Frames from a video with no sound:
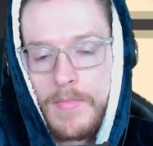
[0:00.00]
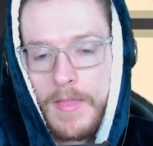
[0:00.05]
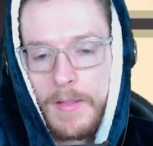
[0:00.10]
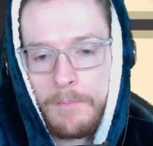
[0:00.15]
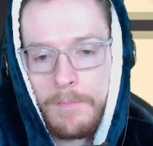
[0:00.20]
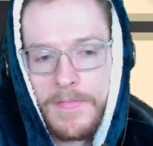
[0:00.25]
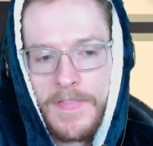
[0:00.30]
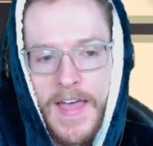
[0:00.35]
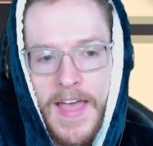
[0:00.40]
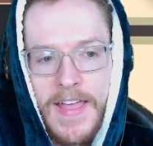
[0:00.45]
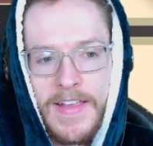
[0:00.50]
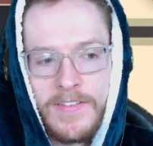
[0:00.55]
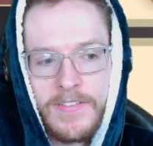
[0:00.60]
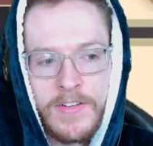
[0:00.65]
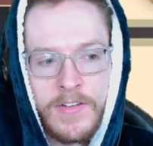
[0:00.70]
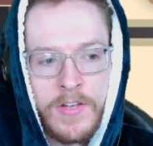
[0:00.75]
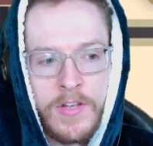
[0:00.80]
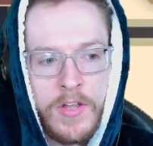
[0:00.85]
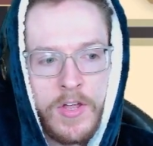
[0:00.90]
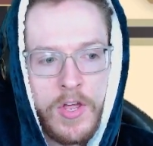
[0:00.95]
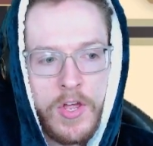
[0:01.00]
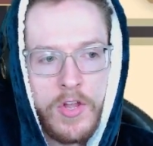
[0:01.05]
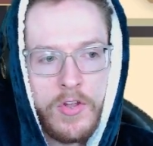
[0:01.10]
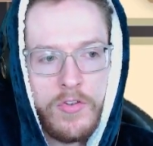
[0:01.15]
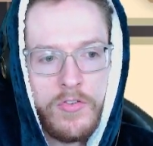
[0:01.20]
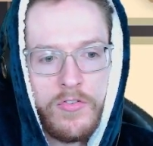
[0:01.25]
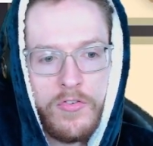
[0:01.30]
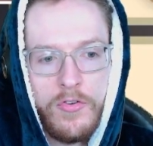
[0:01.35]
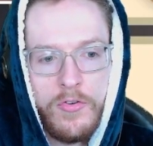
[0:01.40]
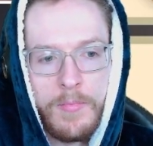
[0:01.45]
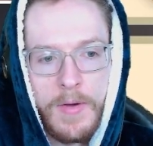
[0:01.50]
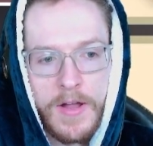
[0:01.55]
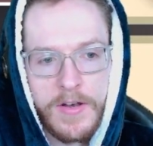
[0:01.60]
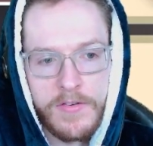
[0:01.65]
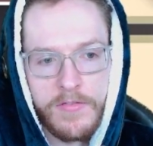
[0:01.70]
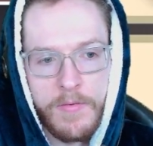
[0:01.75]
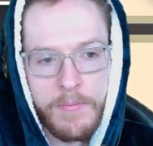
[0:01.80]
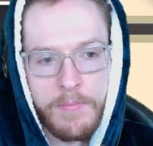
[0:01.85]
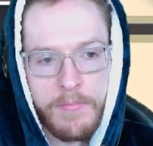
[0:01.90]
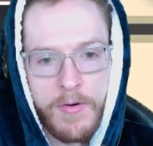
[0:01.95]
But that isn't too much
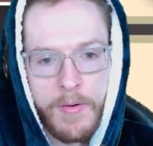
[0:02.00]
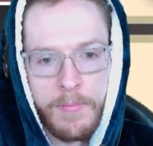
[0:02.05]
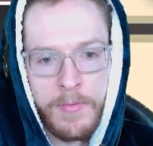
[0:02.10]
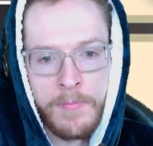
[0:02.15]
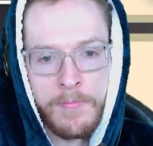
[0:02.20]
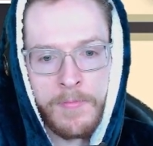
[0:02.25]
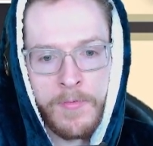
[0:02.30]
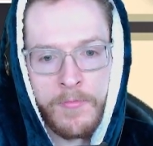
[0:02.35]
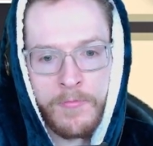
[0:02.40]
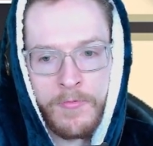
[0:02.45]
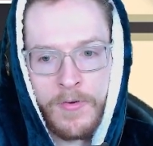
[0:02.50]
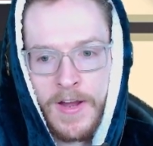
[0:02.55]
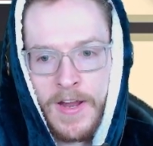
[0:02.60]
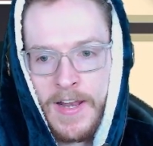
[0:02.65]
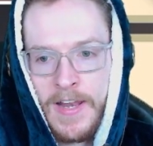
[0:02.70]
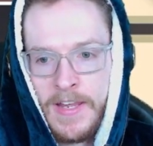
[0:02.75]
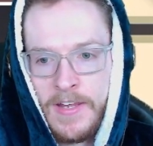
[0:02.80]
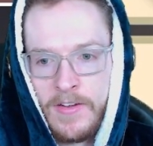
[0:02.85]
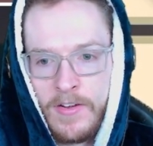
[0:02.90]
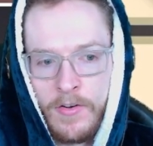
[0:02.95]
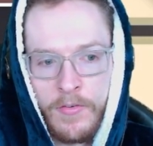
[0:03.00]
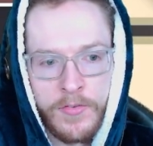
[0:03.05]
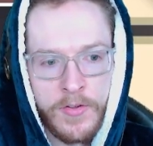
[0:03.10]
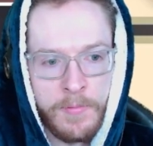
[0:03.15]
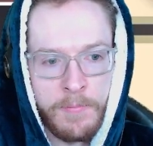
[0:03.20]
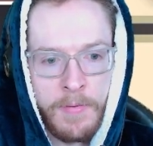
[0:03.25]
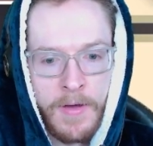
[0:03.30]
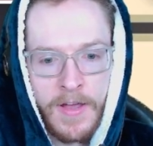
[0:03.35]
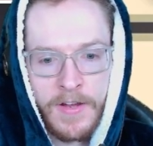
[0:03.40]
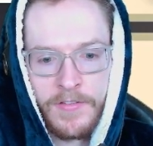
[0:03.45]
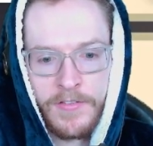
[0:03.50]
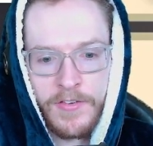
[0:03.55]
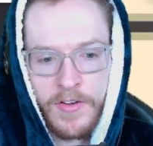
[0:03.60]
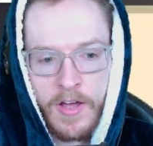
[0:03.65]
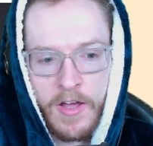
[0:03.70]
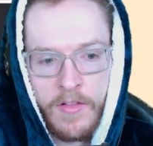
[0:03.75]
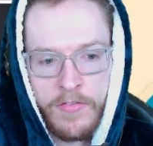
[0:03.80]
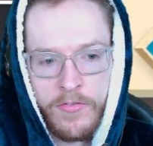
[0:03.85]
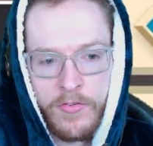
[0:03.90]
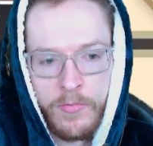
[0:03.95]
of a problem, really. You can obviously buy
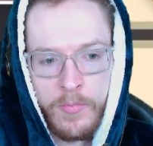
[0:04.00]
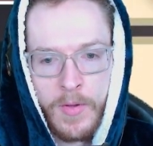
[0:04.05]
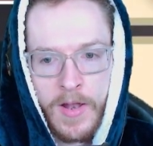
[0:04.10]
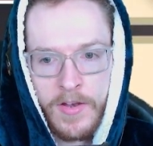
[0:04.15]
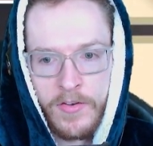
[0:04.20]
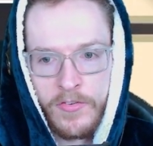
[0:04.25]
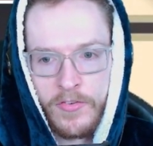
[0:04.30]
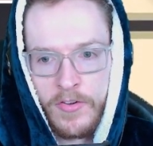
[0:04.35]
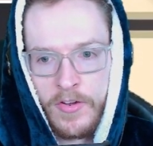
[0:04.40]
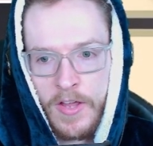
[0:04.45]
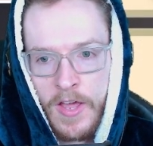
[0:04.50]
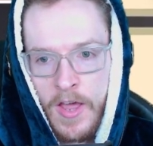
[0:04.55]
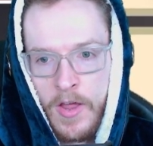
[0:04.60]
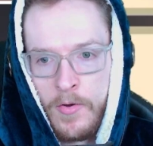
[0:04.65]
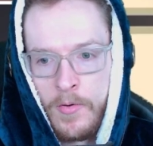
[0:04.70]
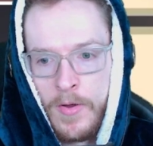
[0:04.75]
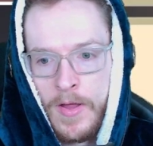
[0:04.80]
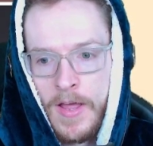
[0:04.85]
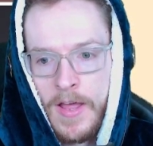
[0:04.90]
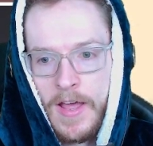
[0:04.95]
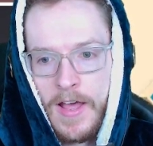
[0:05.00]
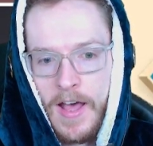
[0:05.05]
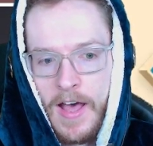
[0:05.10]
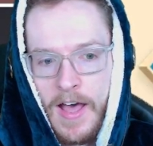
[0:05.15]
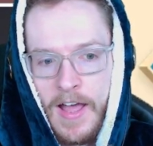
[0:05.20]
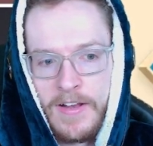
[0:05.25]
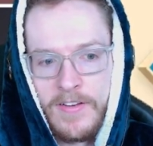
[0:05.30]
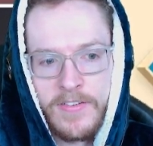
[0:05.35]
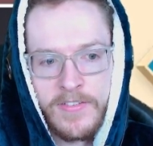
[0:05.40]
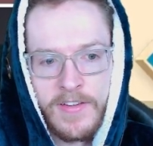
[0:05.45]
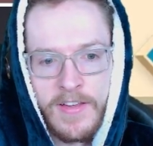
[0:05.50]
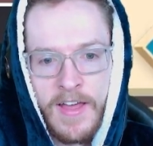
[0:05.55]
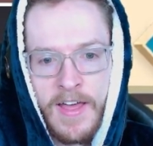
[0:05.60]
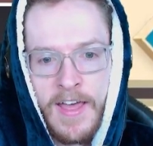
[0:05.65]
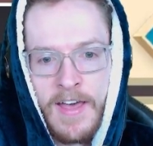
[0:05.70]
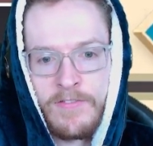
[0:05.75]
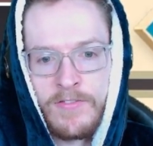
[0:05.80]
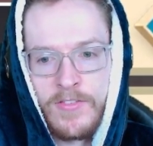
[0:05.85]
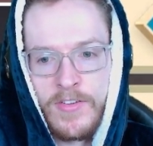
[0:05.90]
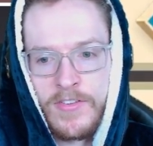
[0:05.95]
shards as well as you go. I
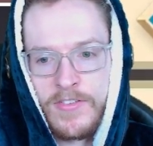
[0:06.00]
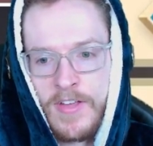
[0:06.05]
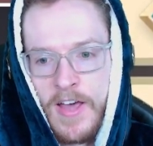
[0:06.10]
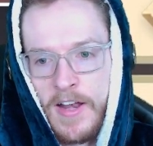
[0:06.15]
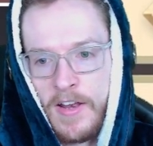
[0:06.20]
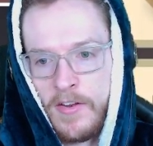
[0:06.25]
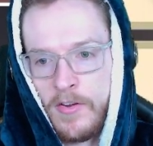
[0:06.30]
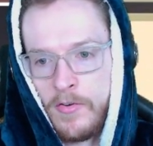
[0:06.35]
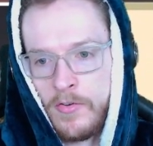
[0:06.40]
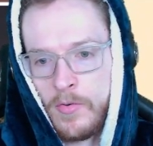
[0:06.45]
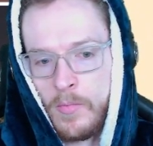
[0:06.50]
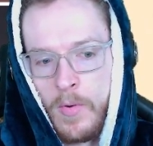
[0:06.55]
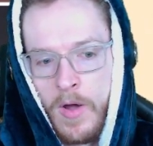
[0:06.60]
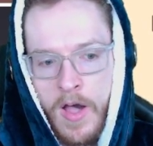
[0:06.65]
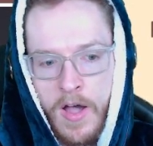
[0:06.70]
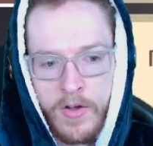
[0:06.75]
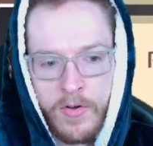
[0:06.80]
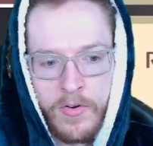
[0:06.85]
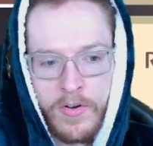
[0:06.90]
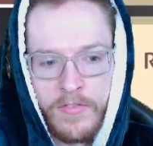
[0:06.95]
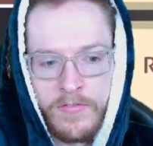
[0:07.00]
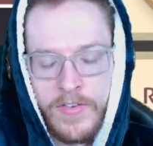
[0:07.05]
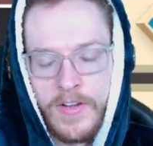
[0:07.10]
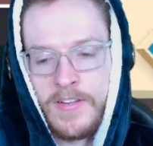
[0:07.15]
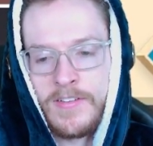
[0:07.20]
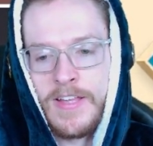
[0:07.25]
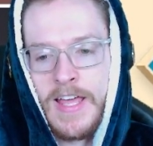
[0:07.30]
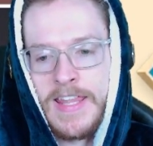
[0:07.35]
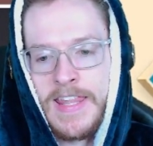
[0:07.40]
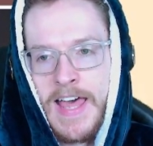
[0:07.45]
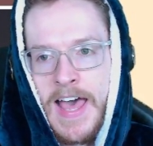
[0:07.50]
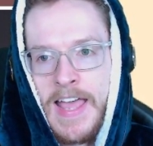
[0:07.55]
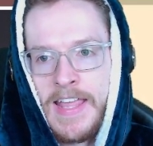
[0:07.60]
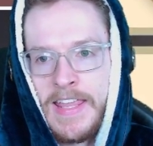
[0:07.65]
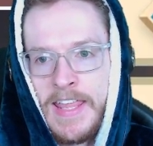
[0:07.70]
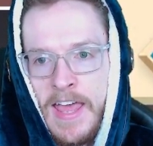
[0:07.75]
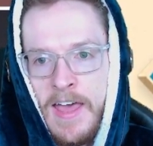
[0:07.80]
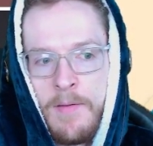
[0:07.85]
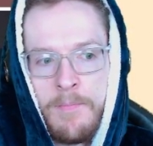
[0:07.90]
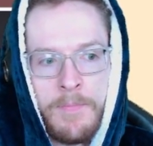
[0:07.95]
haven't decided who to work on and things like that
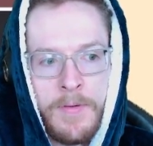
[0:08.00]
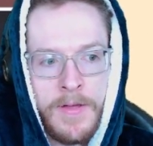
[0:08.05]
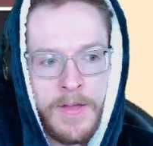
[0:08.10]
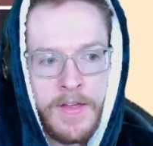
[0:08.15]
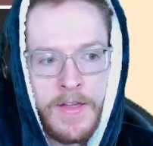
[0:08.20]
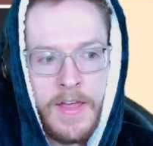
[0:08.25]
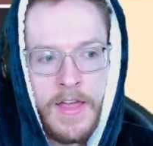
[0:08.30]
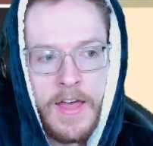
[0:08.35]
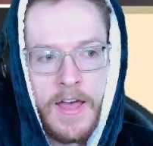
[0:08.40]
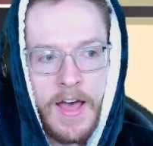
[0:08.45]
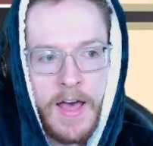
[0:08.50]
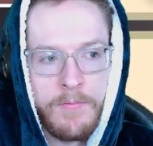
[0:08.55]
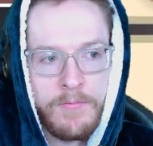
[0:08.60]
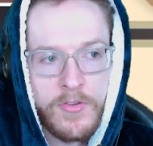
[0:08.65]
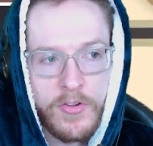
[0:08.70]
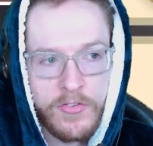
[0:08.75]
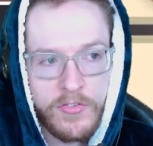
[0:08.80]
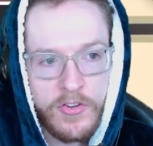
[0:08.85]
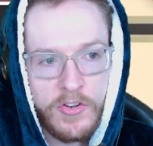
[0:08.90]
yet, but I'm just